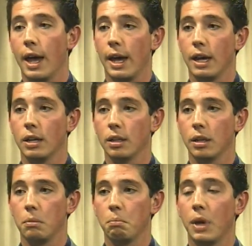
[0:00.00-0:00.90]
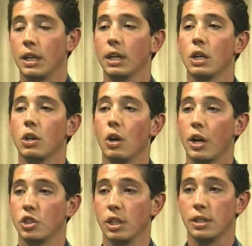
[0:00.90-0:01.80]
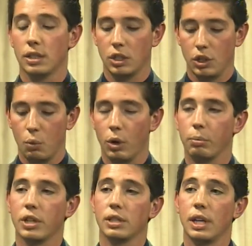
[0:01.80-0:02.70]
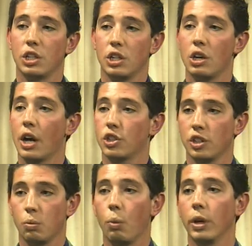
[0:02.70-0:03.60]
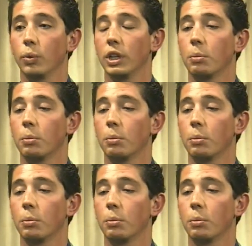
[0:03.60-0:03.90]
and making it not just you know one presentation, not just one week,